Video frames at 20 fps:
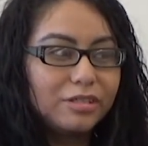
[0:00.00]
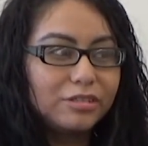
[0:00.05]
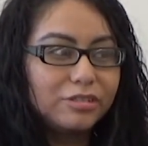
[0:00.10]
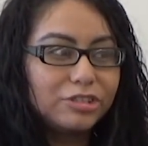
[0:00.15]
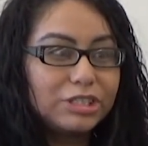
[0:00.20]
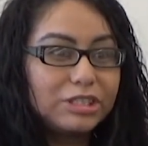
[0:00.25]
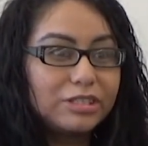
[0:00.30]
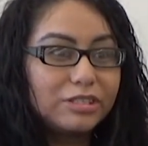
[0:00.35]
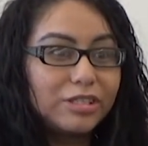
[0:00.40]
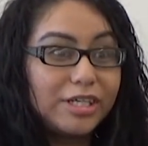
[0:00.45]

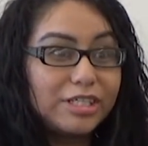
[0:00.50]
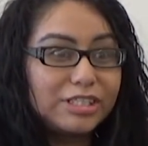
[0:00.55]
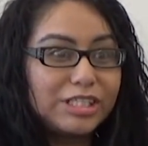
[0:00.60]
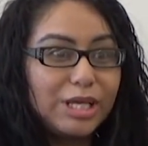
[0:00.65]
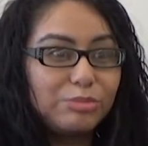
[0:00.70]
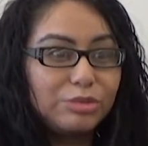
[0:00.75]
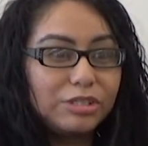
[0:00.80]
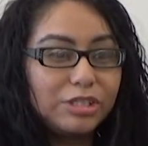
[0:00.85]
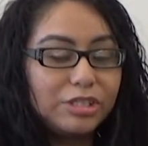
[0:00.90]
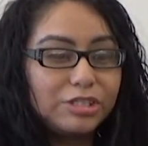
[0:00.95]
just
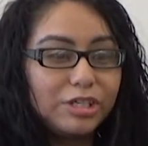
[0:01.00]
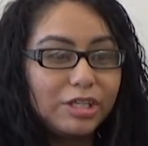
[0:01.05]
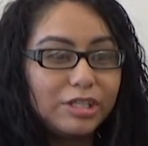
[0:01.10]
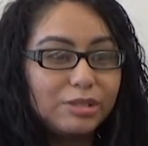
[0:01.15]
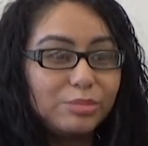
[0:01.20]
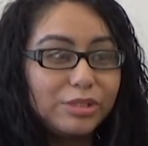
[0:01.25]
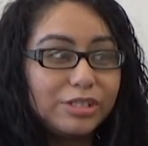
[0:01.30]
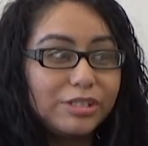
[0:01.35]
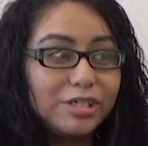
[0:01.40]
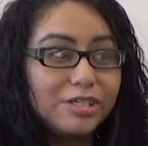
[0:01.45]
accepting each other,
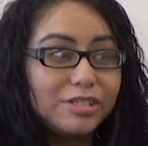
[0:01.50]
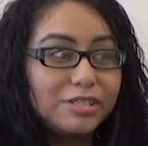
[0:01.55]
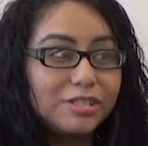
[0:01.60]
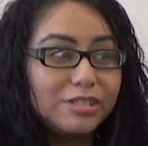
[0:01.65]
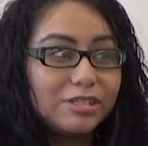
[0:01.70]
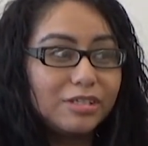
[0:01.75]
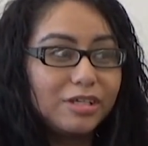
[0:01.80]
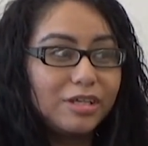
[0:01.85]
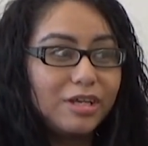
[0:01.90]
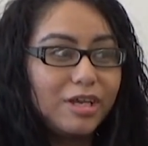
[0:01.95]

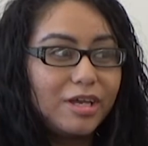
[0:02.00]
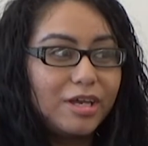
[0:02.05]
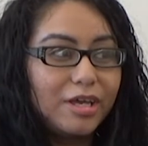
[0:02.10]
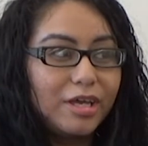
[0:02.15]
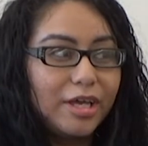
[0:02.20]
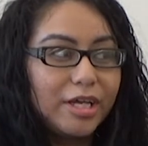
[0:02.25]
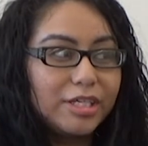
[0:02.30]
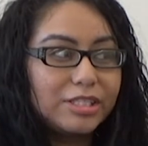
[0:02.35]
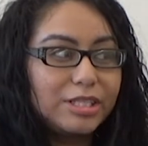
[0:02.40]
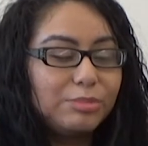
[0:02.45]
because
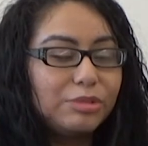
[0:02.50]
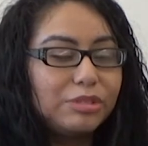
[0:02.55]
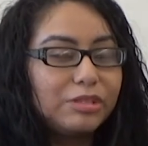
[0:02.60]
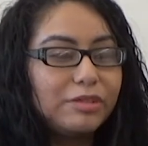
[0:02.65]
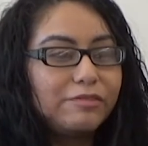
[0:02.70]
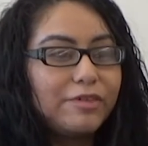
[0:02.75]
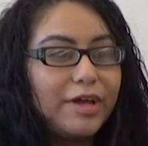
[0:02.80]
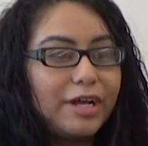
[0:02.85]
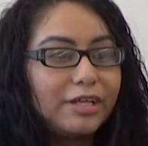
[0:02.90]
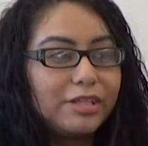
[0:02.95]
accepting
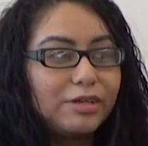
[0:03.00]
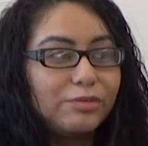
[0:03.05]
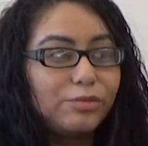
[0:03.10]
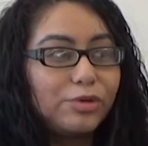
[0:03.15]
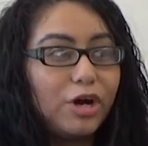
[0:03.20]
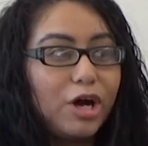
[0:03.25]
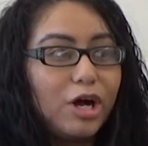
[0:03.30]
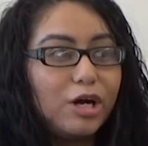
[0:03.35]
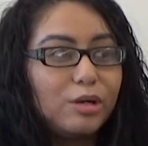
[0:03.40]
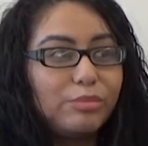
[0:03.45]
the fact that we're
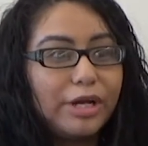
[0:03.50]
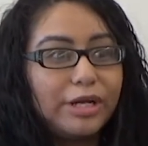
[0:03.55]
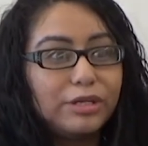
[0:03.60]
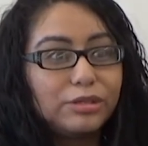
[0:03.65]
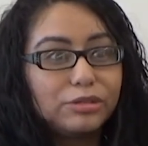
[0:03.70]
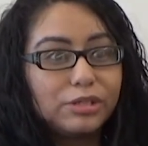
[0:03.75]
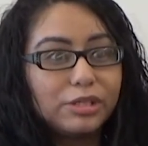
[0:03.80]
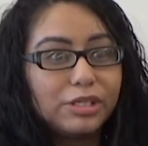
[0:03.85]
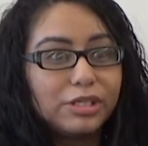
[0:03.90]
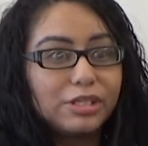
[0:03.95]
all
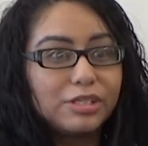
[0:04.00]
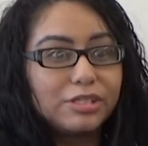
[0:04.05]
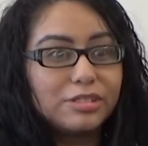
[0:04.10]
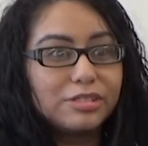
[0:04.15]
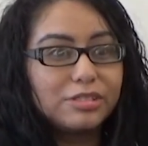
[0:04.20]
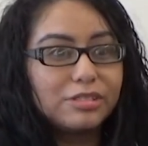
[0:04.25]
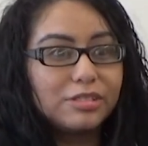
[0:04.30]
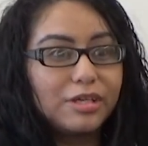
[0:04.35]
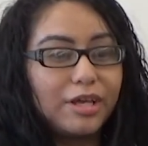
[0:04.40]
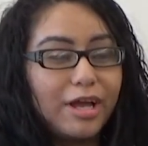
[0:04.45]

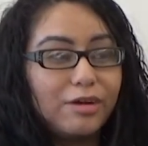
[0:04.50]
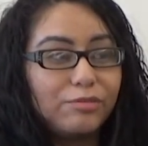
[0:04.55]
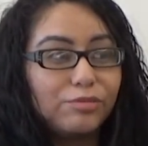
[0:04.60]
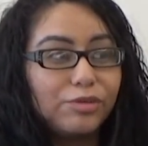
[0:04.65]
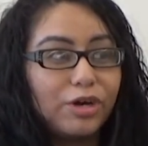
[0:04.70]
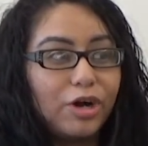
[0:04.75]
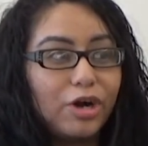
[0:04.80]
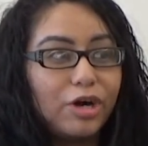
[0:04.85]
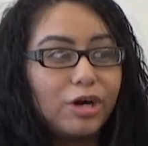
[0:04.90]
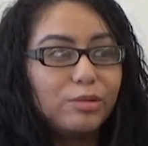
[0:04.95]
minorities and
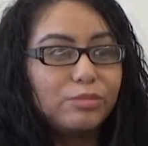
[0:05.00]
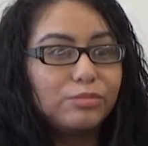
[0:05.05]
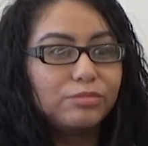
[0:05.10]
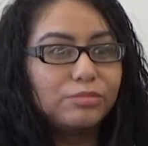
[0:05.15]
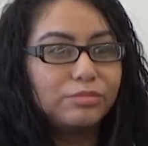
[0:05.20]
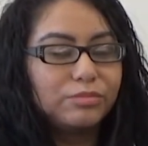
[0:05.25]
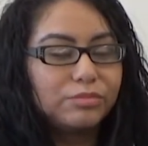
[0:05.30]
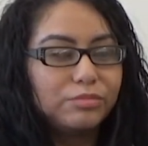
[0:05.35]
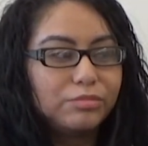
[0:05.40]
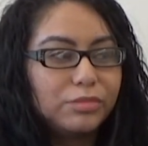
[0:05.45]
we're all,
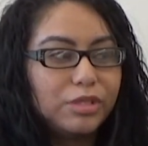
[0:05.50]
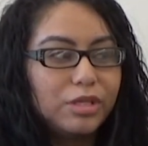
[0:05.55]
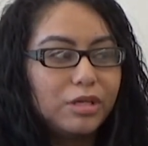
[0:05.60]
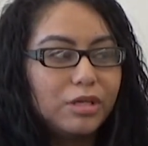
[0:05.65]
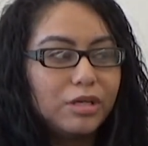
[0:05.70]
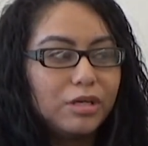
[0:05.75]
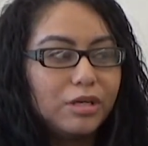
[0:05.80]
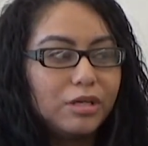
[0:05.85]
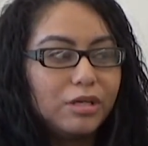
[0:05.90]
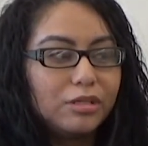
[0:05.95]

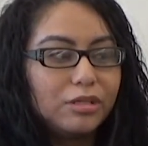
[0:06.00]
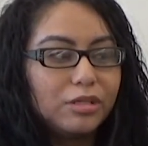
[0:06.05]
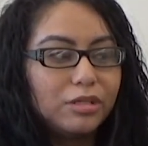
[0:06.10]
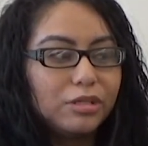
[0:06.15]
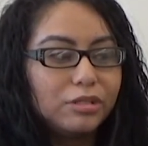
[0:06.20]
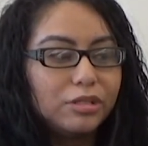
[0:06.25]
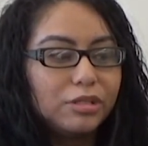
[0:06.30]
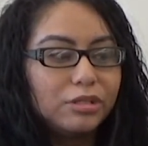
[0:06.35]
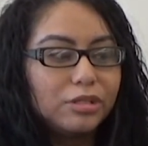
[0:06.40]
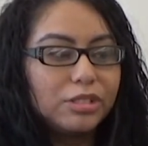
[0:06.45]

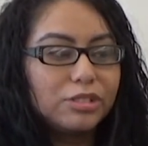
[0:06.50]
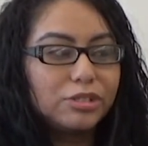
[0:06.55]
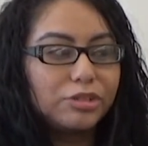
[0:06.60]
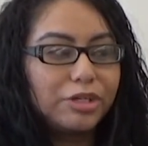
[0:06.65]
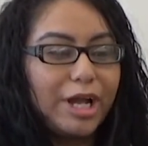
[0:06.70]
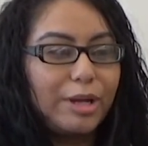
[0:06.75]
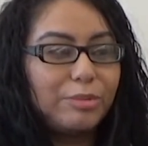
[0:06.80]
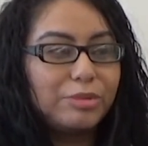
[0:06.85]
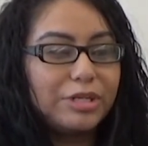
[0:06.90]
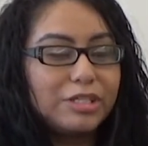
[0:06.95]

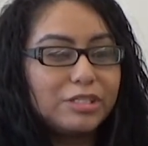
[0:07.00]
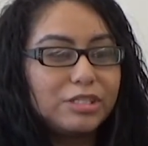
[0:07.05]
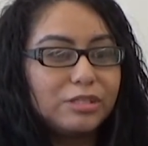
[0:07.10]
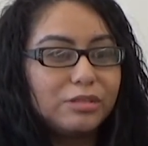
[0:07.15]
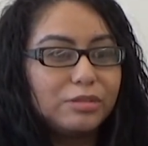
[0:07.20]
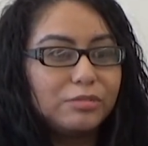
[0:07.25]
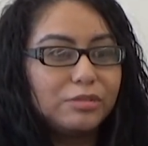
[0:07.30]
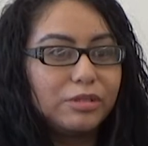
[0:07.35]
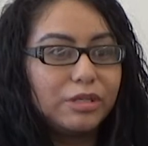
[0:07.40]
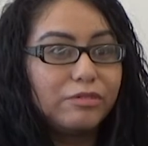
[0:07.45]
described as
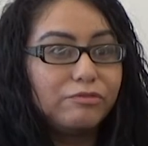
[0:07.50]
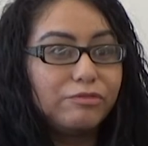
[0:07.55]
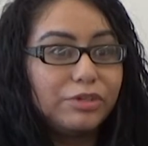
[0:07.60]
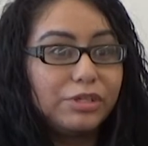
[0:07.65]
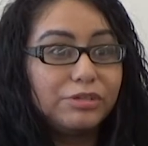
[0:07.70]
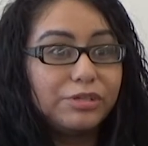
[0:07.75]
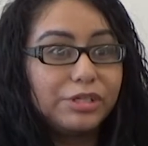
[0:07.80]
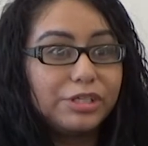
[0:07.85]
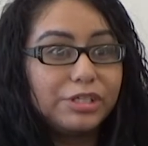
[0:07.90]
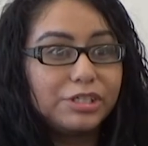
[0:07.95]
the
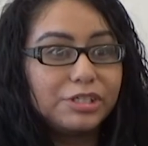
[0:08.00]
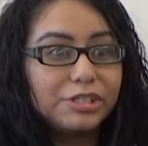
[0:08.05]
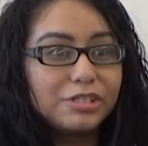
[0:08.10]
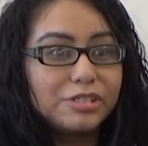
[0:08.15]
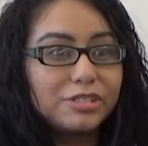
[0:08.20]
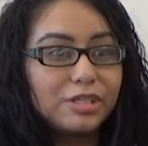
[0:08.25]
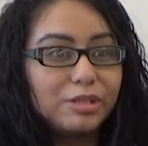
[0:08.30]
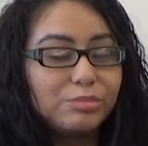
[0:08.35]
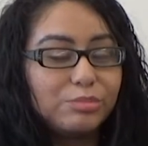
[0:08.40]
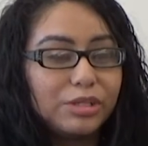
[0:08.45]

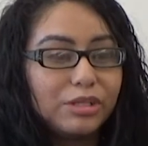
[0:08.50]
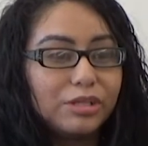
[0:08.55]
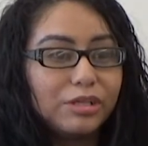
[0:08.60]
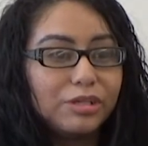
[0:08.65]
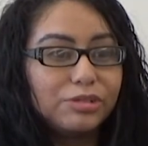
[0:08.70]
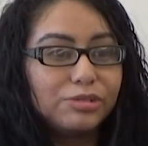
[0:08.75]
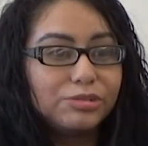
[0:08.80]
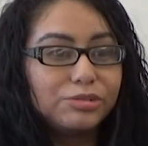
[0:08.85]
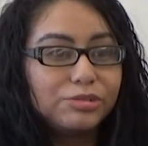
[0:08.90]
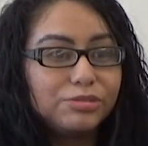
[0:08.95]
inferiors and
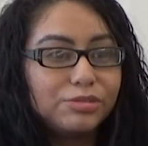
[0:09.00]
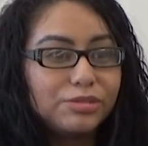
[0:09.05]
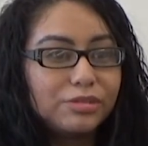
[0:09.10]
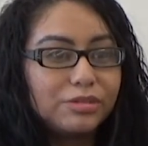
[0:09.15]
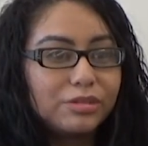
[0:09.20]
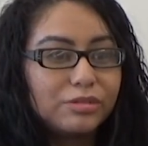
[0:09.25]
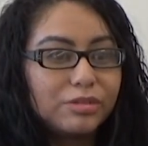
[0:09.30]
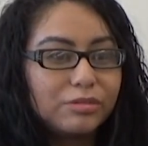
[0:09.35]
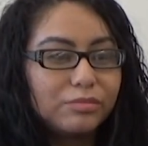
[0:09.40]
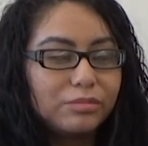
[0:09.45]
below
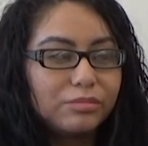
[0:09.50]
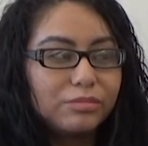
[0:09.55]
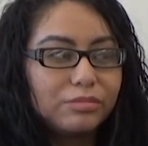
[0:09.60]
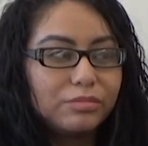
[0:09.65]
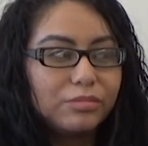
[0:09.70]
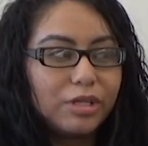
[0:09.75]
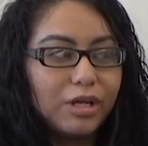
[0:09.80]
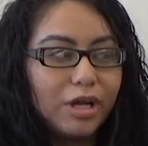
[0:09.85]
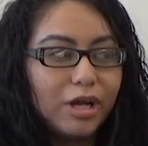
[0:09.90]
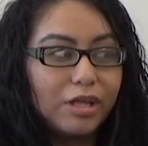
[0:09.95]

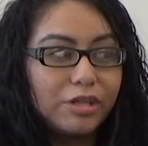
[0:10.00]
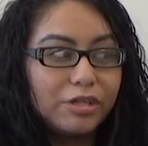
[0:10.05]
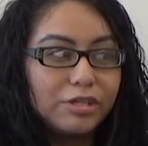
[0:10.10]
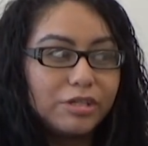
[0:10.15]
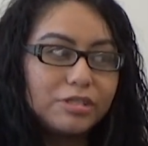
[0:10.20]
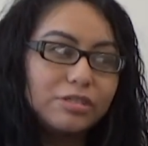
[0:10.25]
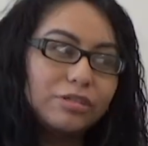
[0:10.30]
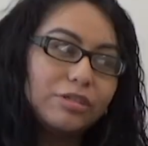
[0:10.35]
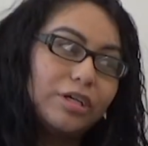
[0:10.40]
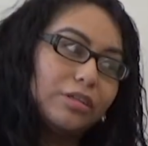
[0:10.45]

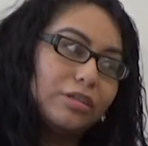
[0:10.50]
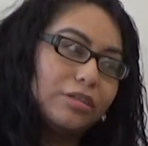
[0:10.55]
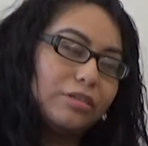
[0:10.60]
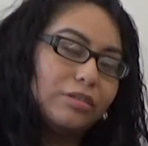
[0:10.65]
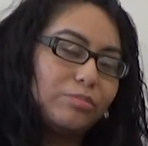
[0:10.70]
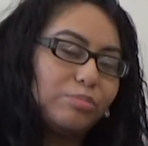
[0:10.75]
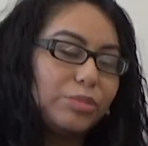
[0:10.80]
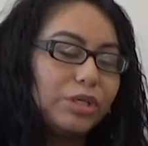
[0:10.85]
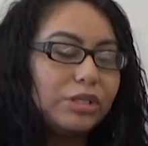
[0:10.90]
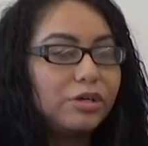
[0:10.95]
others, or
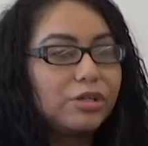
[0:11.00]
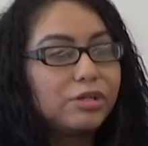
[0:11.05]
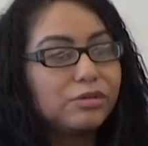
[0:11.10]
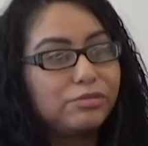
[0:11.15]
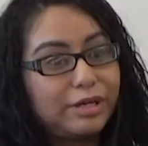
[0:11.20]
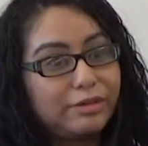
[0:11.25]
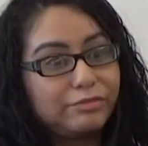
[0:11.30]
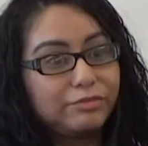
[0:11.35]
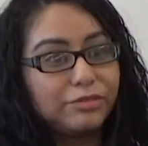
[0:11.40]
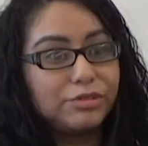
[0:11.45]
below the
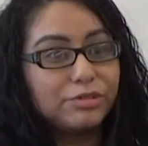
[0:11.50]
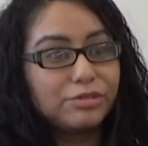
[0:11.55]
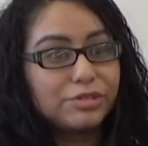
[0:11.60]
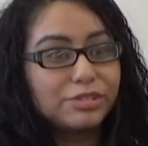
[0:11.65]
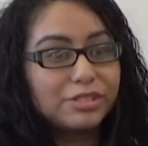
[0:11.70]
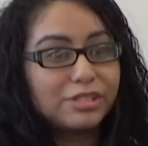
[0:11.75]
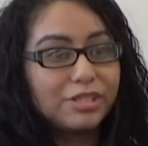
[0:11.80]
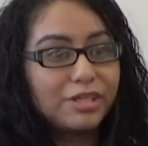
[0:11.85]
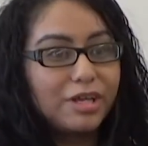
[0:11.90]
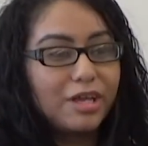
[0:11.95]
white
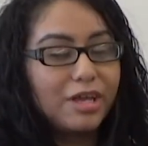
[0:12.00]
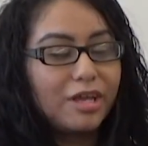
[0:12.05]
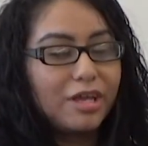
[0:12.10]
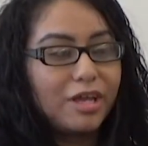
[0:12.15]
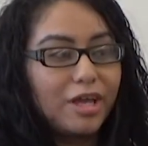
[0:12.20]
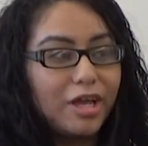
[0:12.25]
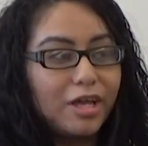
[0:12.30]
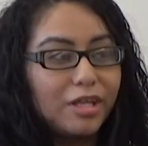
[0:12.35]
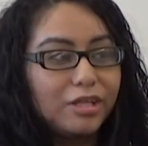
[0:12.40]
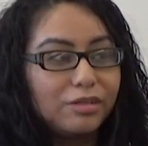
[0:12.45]
folks
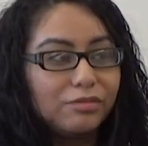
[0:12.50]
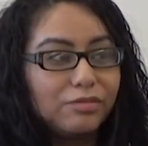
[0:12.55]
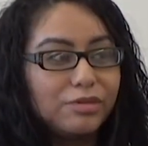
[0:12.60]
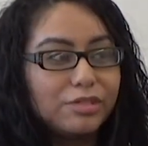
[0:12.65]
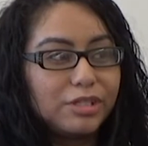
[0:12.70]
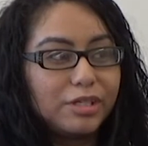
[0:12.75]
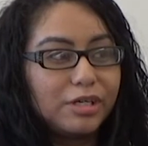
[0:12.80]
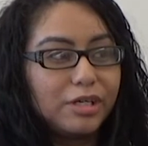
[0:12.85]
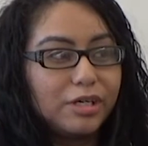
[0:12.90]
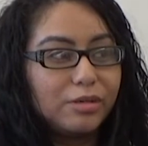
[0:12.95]
and the
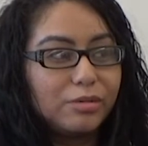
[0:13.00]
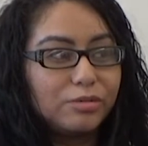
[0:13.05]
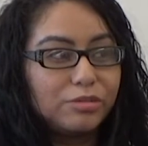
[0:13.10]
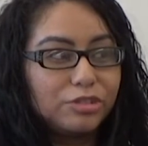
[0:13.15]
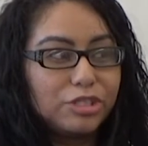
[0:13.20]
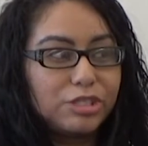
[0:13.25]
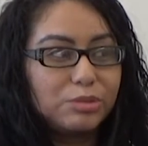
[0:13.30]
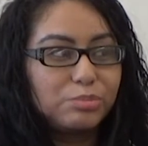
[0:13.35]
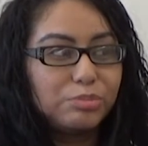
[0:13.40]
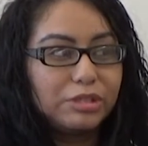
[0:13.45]
ones that are
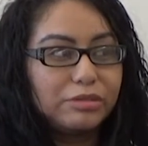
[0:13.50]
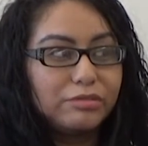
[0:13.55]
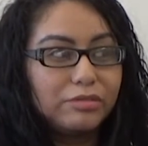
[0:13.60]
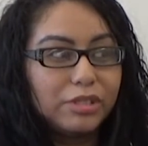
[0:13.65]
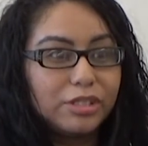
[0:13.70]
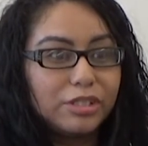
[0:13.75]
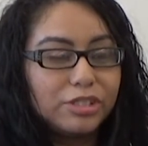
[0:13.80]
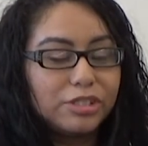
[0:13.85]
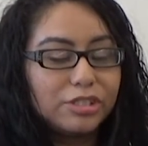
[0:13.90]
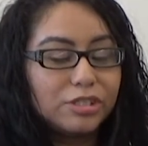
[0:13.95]
just
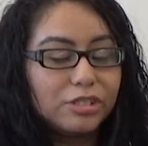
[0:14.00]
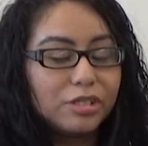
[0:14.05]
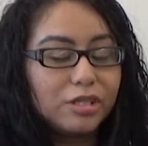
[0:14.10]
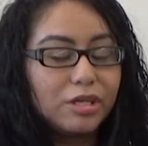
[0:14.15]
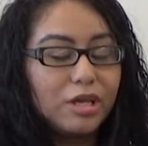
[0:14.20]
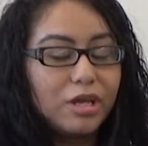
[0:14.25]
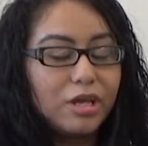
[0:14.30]
privileged.